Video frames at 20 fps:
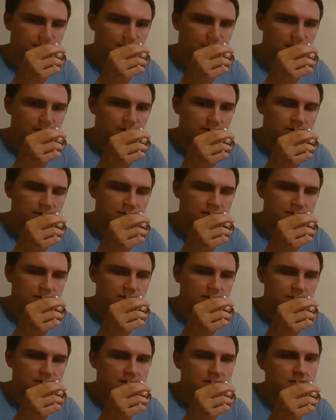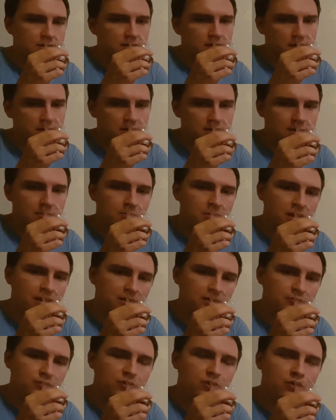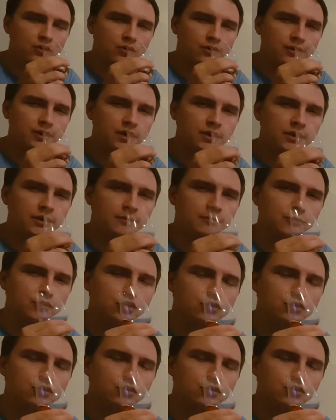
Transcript: and this intermingled with all the